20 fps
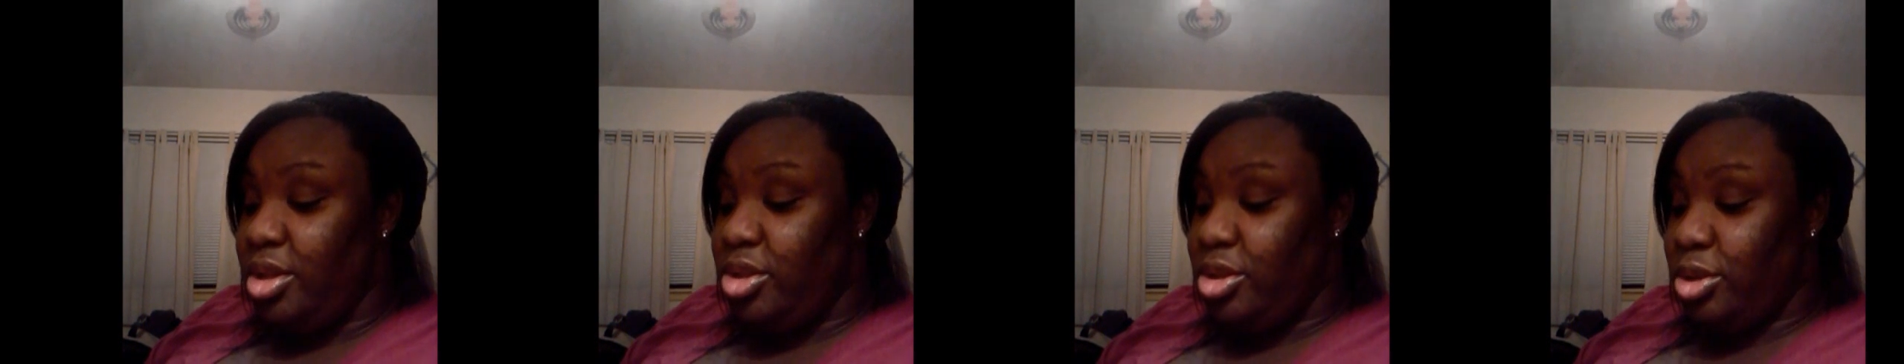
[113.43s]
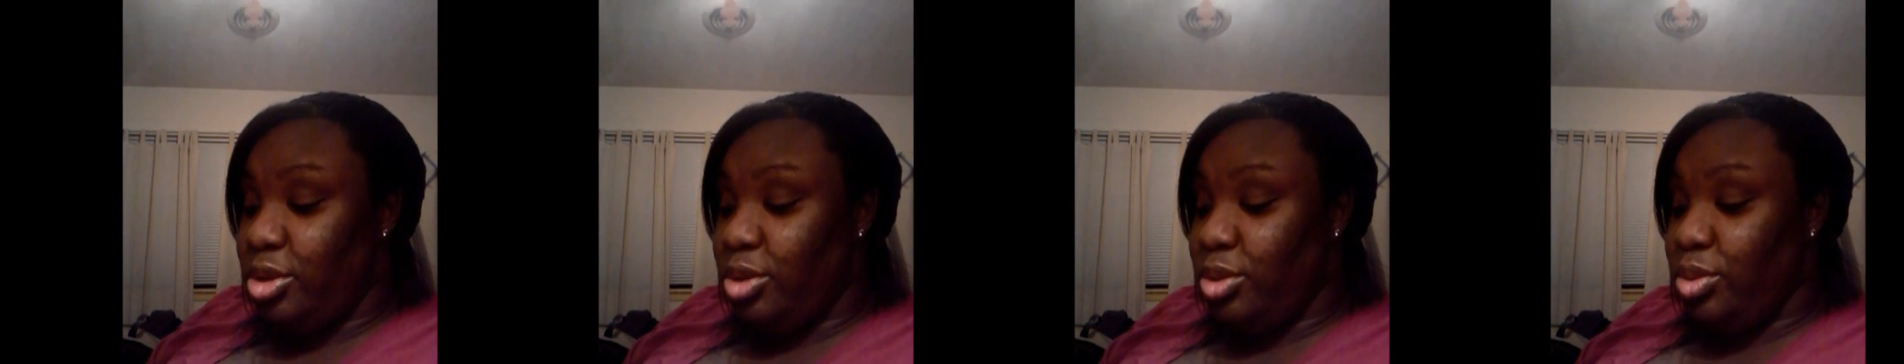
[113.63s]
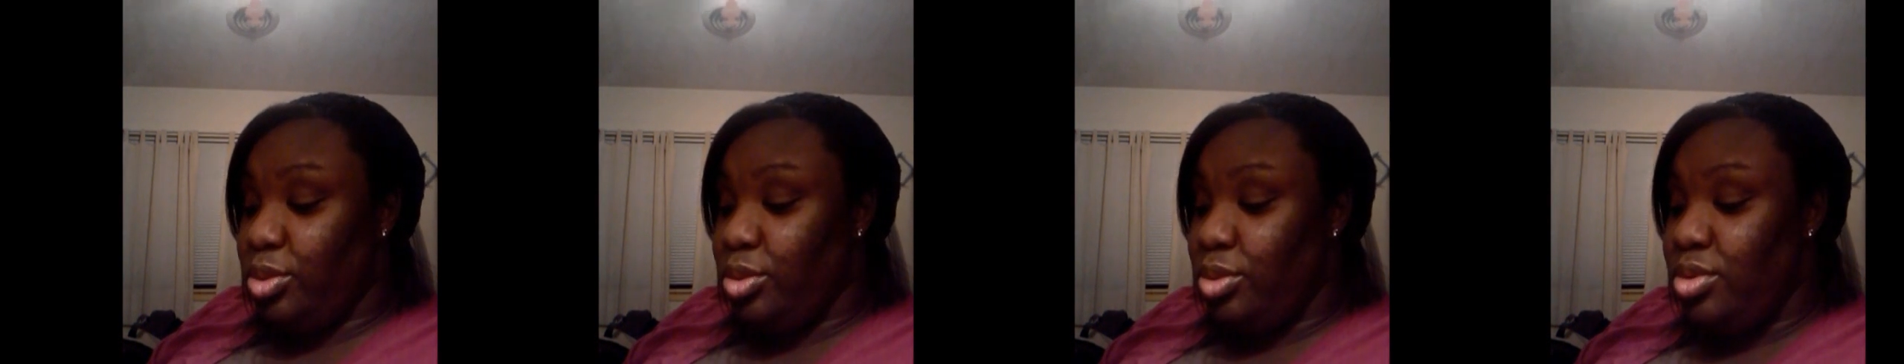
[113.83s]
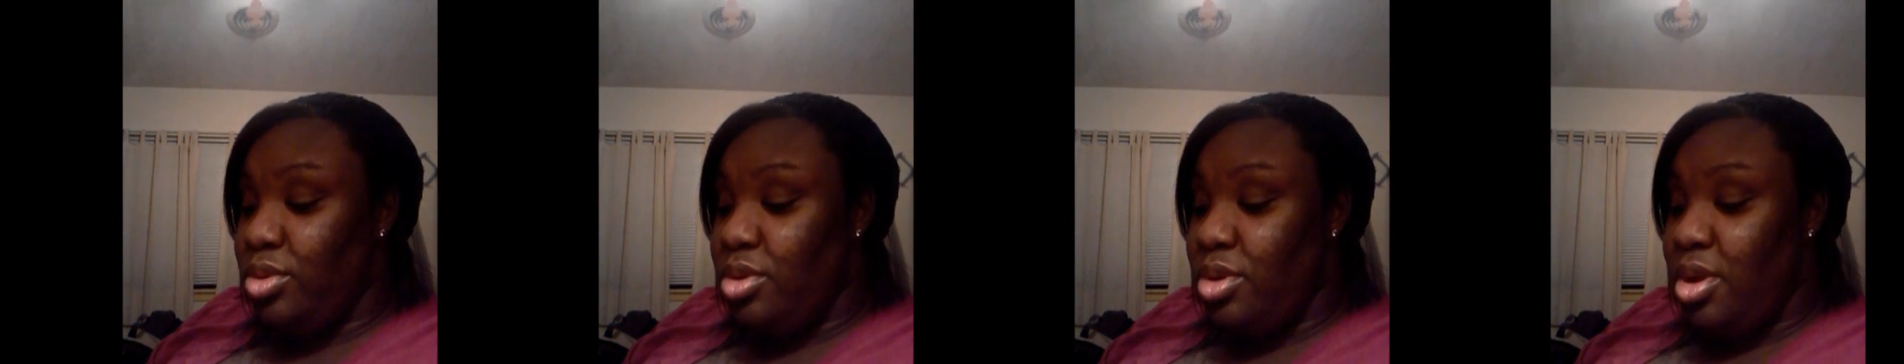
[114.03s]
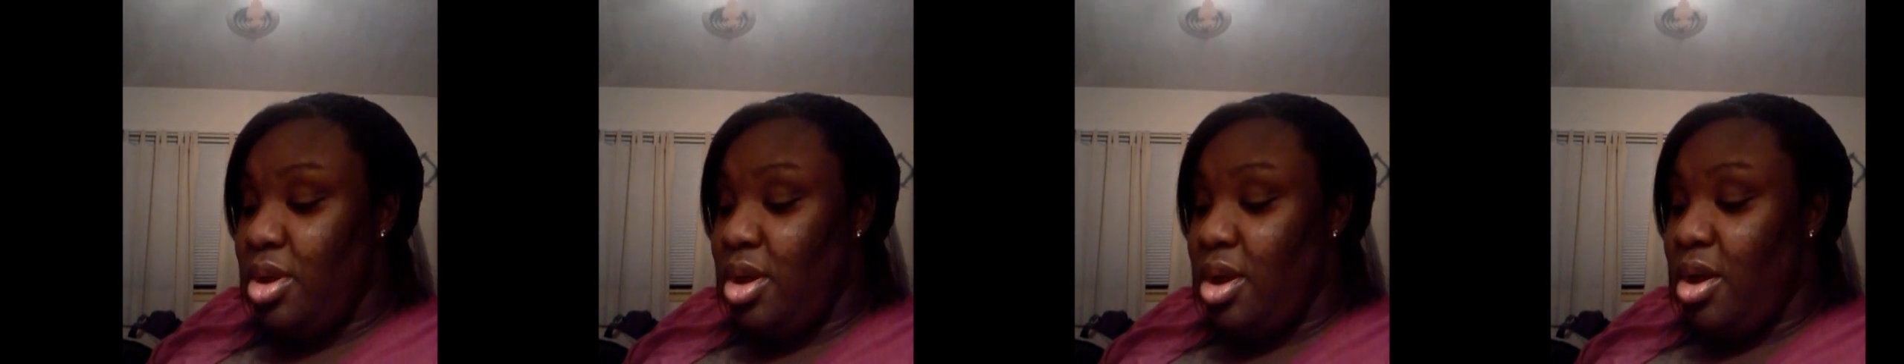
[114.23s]
to
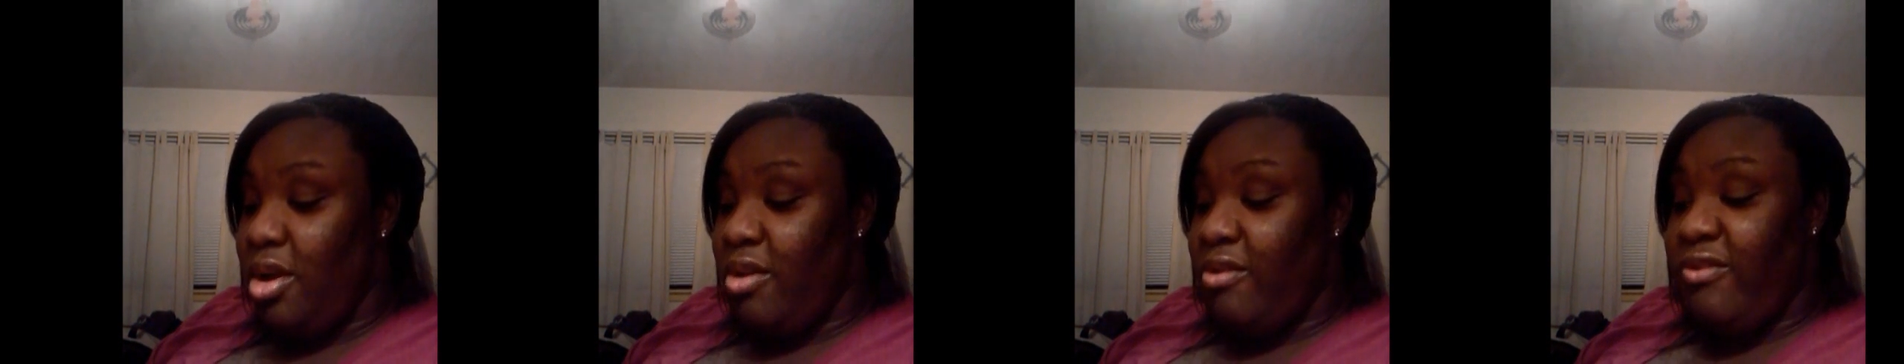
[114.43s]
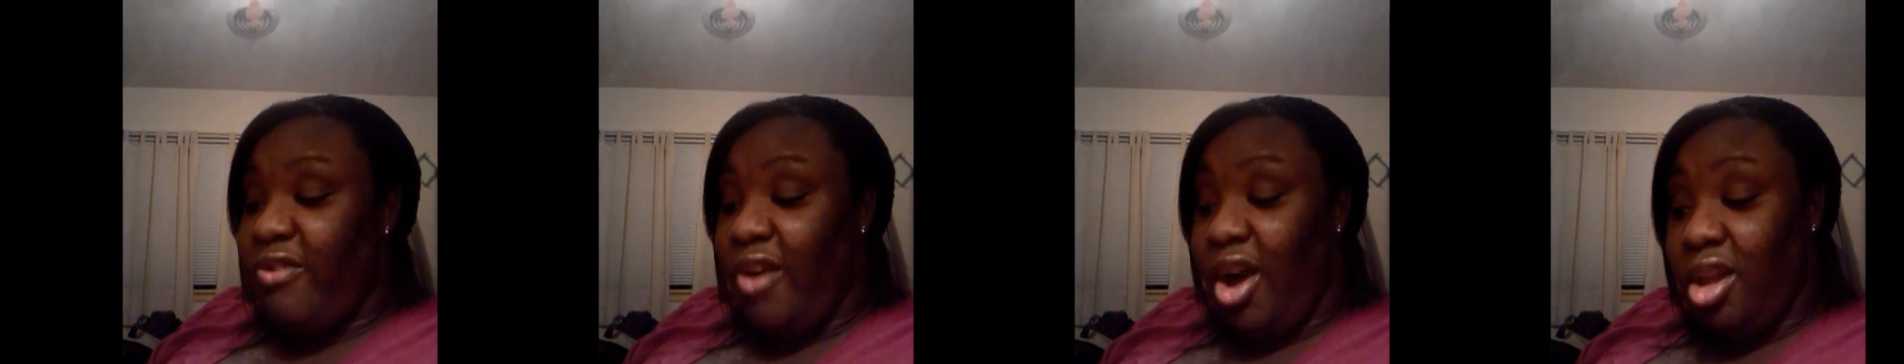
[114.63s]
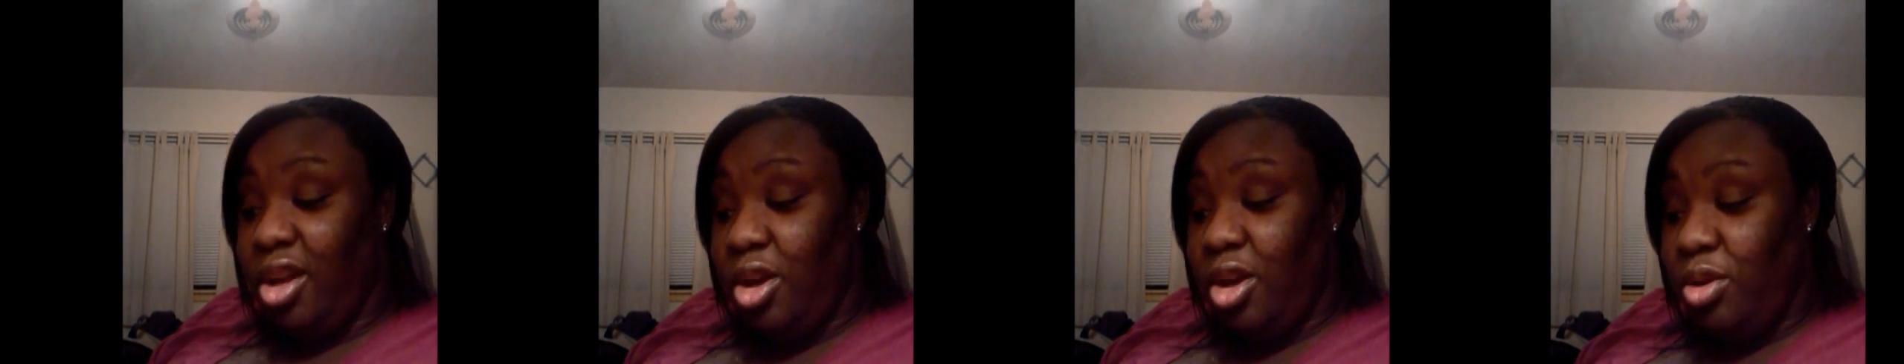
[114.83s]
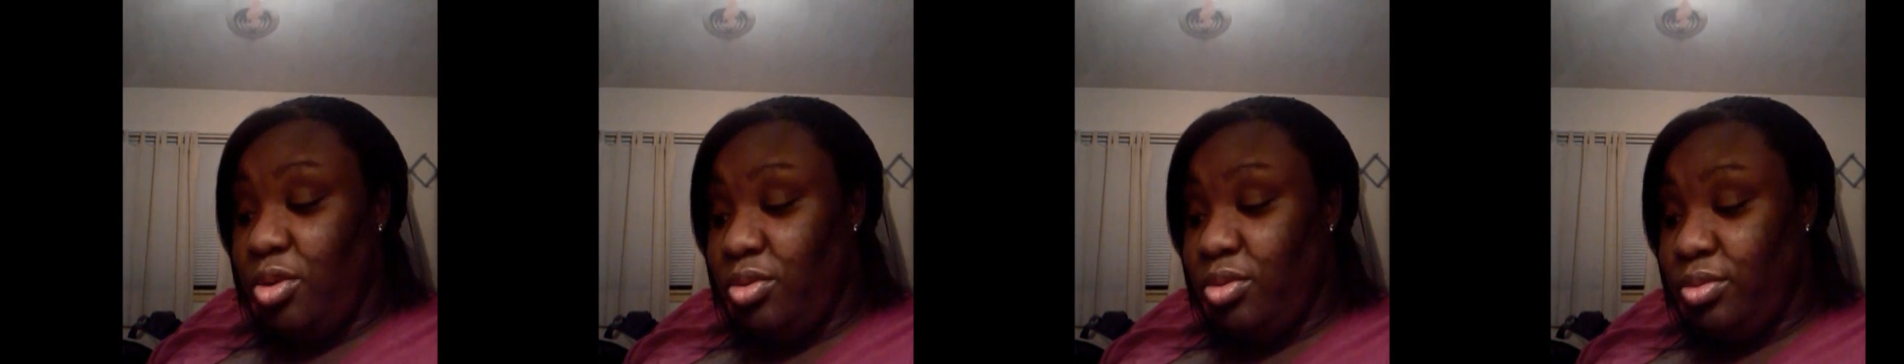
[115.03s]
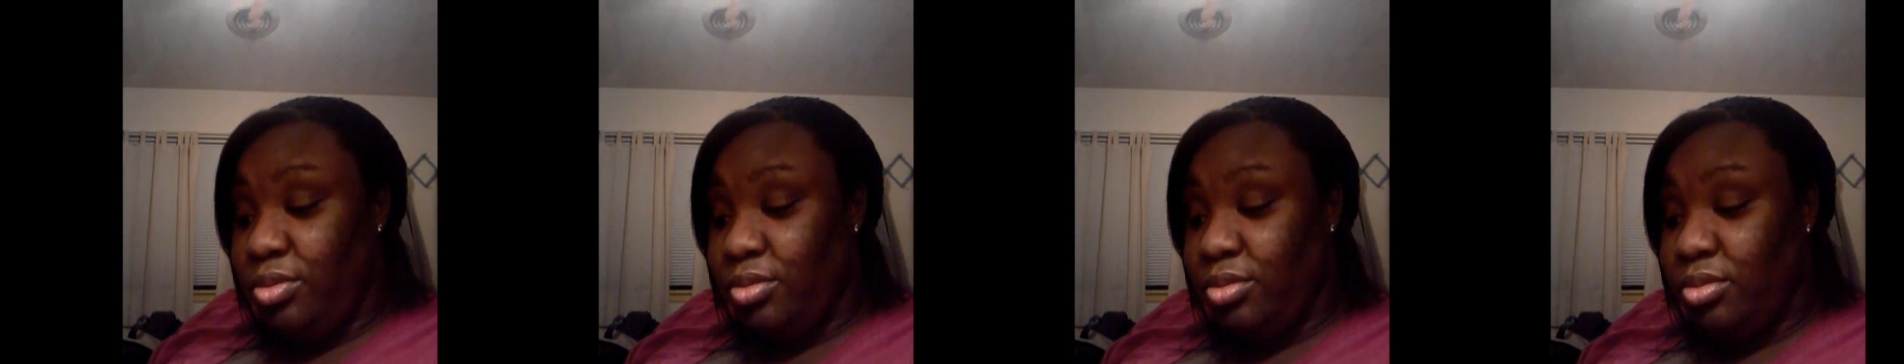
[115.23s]

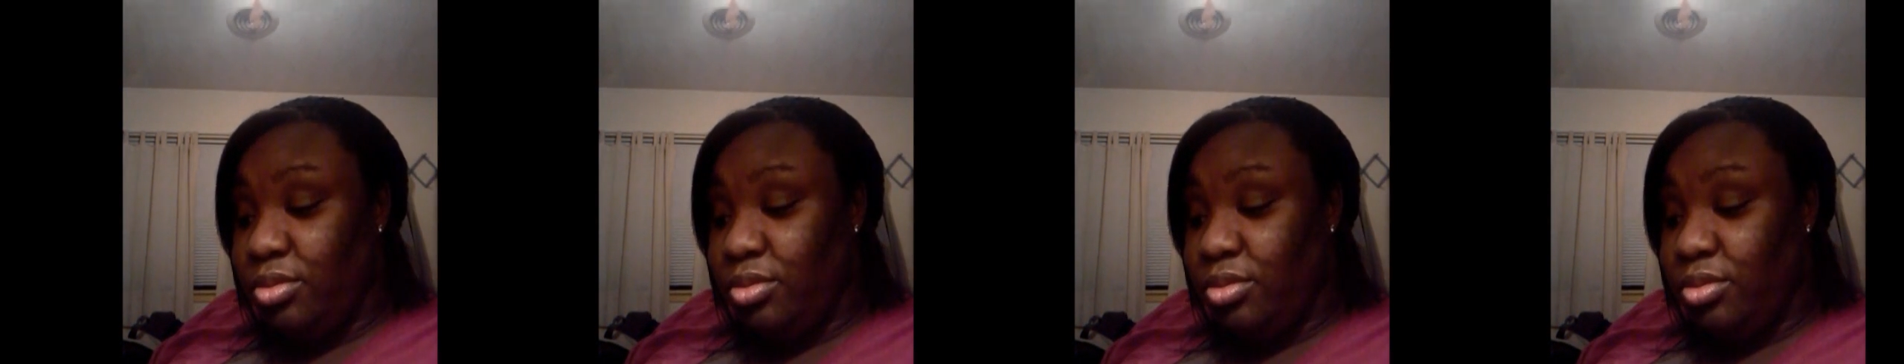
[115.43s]
follow